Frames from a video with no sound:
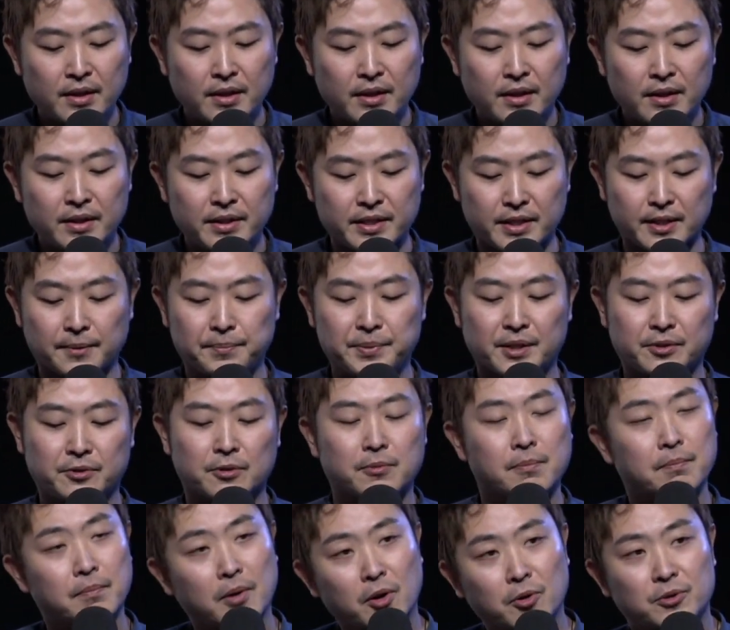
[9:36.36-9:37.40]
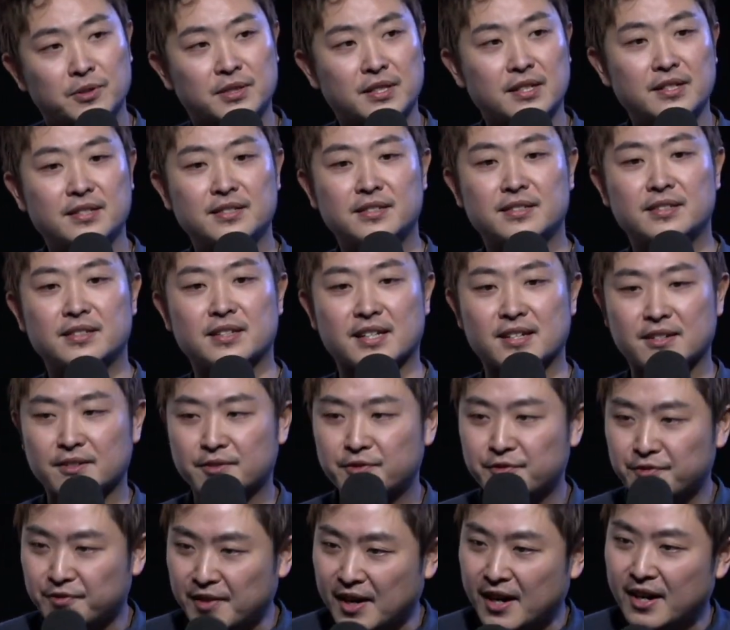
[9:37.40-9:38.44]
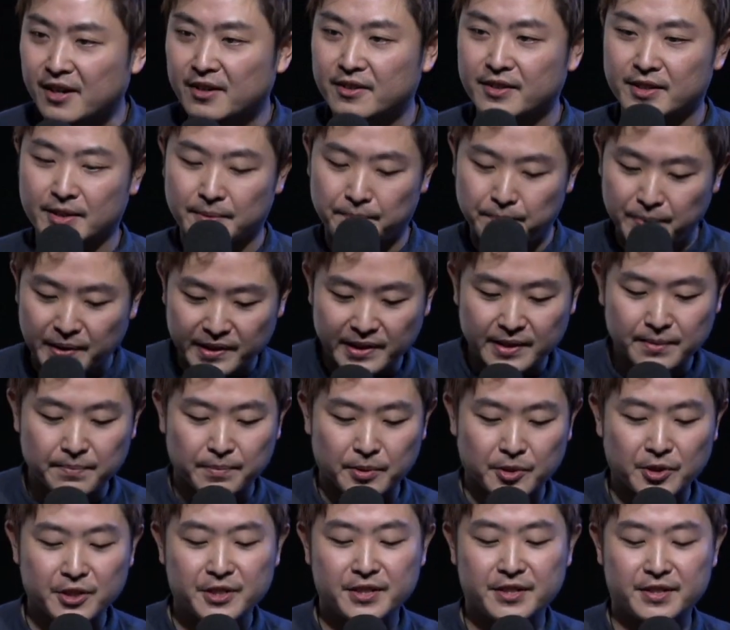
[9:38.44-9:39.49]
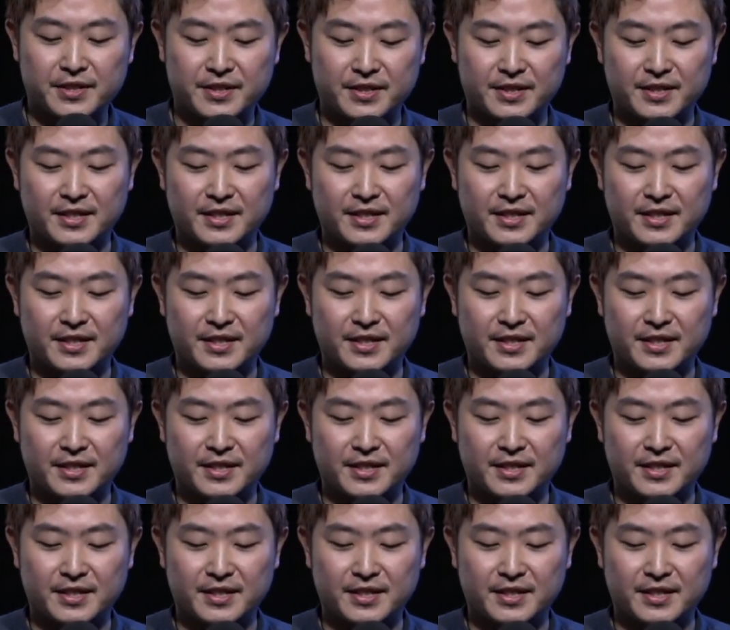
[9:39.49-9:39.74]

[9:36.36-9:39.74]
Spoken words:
He appeared to Moses in a fire, in a burning bush.